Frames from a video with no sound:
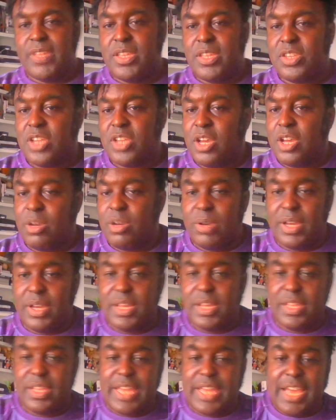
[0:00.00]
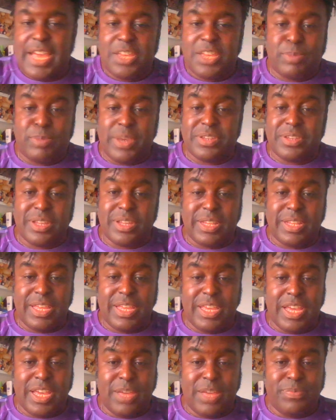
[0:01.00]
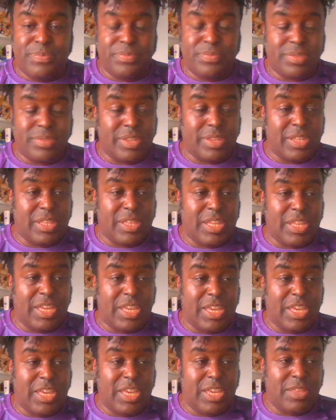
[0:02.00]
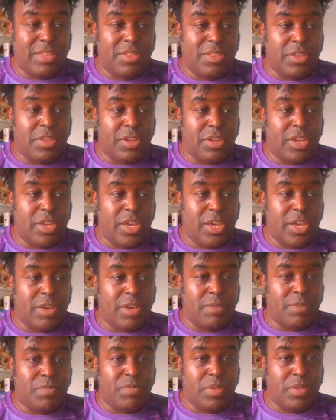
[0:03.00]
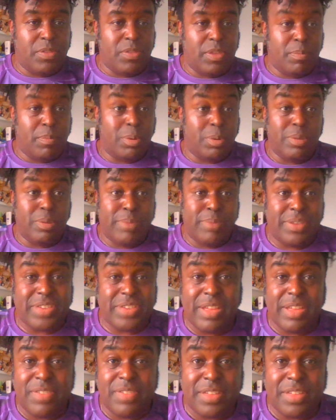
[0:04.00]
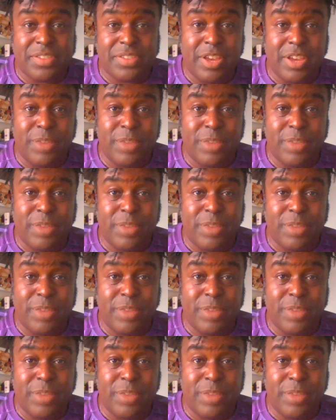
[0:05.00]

So that is basically the important bits out of that